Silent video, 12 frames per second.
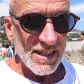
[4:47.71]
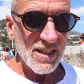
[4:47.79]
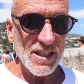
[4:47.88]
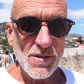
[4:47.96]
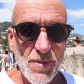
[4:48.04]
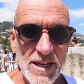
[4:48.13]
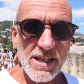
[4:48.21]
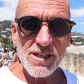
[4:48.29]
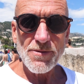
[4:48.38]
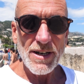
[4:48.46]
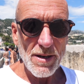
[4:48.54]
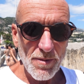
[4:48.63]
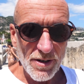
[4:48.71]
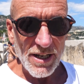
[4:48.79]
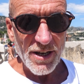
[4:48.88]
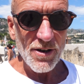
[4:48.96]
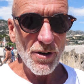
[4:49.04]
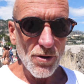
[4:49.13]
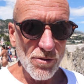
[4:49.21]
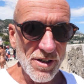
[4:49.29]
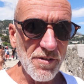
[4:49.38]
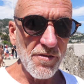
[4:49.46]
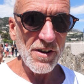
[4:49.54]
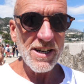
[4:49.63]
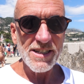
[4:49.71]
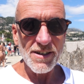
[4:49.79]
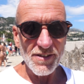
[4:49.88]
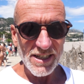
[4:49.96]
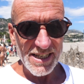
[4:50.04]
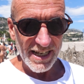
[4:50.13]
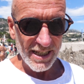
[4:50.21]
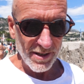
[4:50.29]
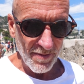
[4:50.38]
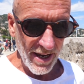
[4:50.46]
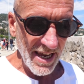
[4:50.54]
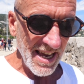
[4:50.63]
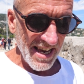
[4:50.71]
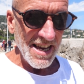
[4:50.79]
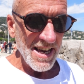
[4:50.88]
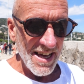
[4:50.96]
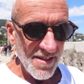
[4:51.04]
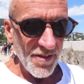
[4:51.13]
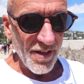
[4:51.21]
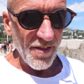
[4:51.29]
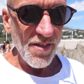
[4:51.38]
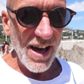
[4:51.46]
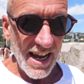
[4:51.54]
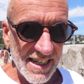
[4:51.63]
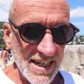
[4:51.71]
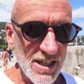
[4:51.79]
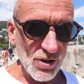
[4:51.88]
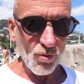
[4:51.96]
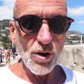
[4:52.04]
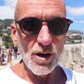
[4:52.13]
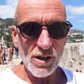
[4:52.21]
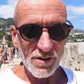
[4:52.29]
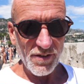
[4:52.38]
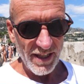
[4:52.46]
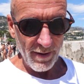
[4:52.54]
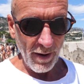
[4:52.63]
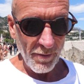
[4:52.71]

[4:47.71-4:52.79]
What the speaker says: to speak to anybody who definitively tells me that that has worked for them.